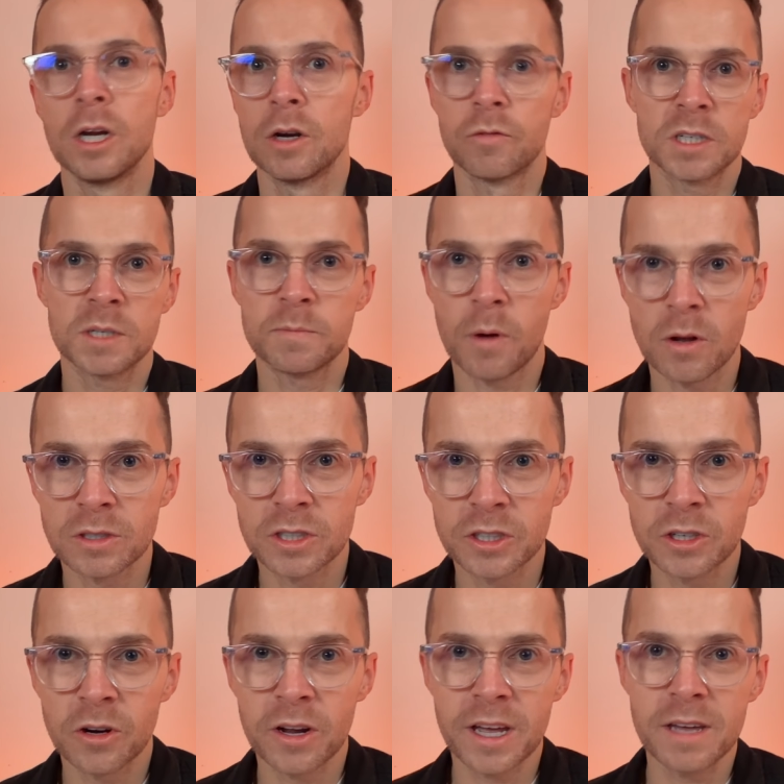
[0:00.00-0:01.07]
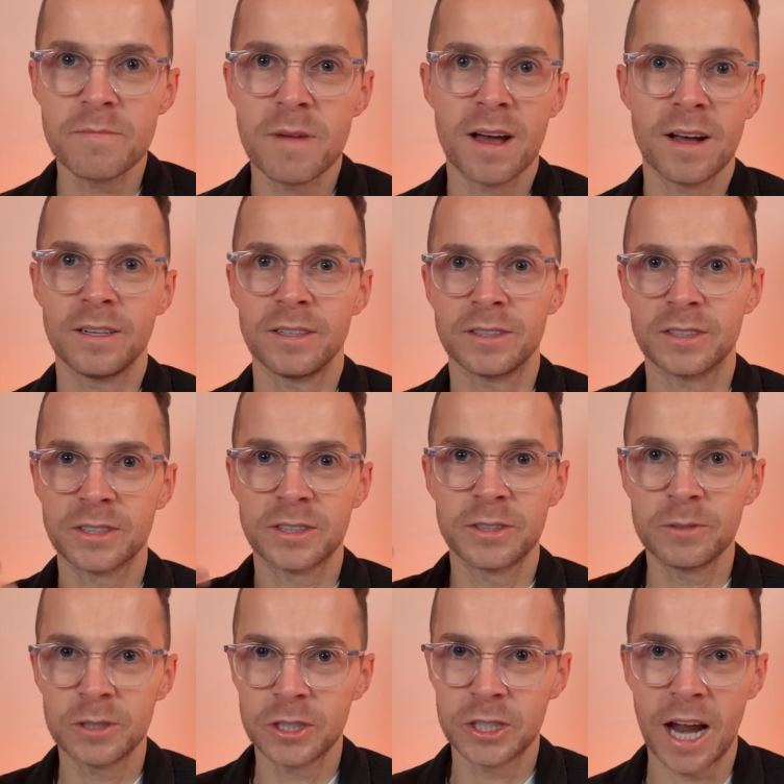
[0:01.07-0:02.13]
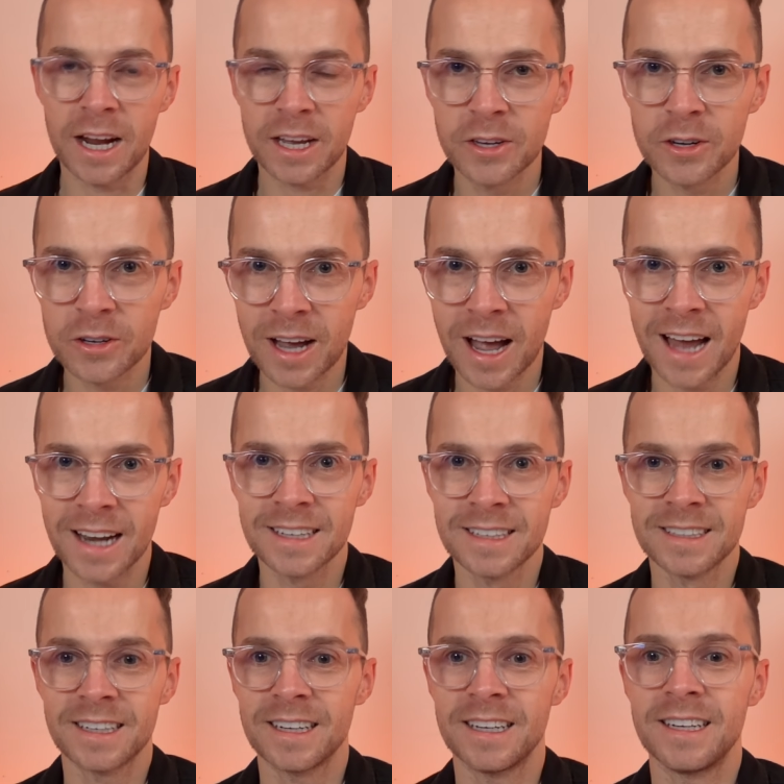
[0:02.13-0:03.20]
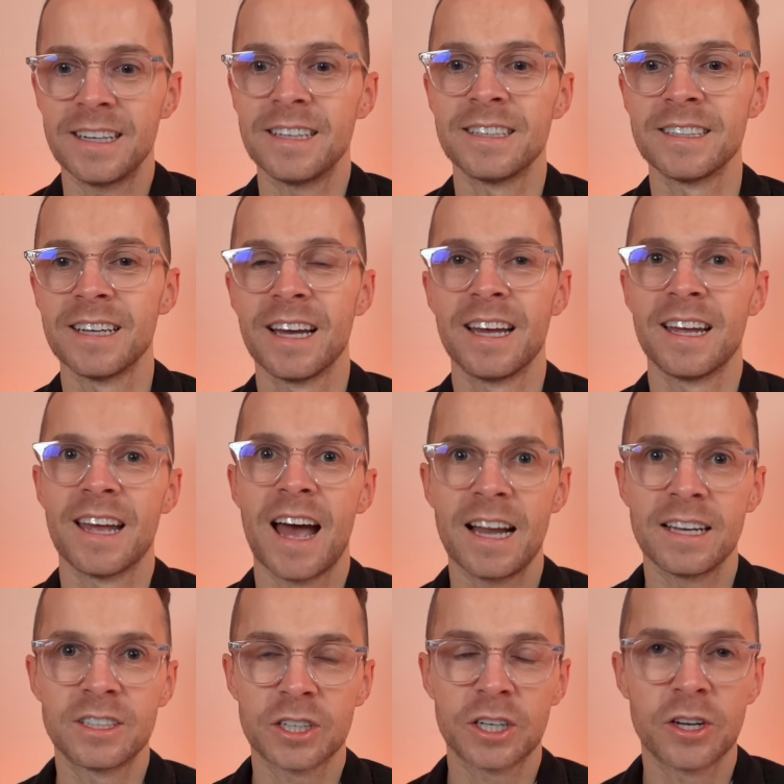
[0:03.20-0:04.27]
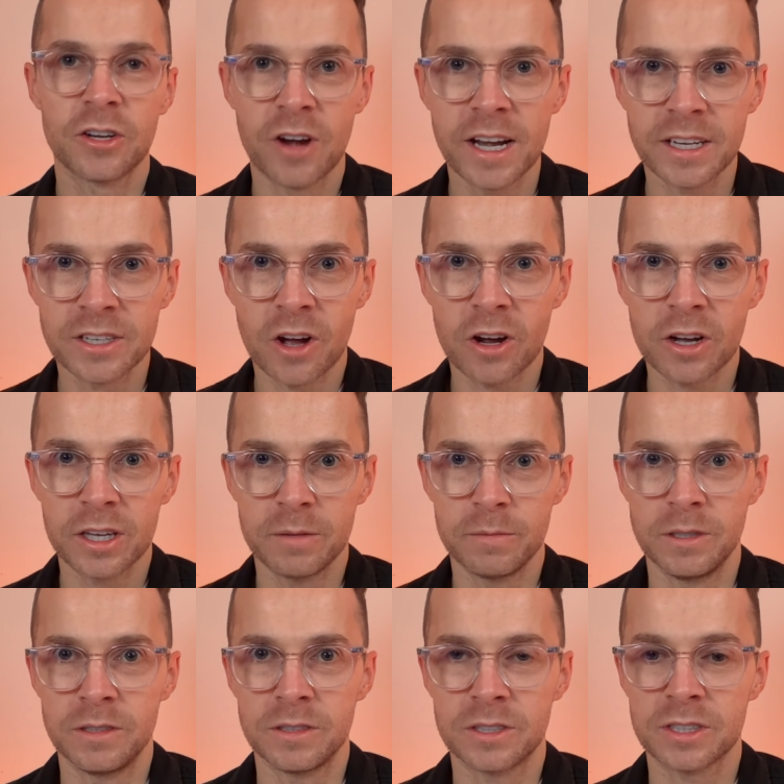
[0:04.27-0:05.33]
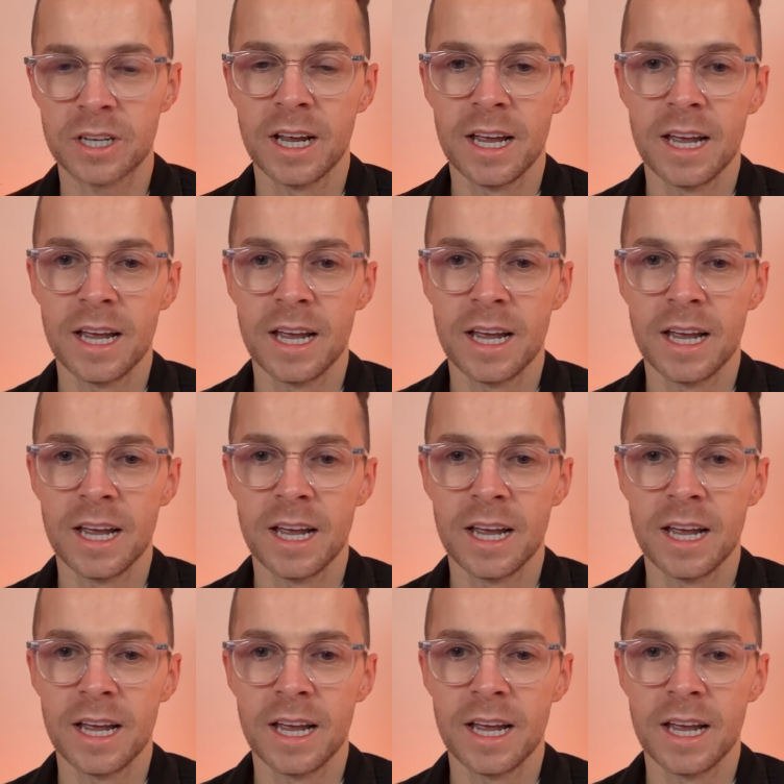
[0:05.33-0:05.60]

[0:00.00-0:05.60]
respond to your emails, to check your calendar, and to create documents.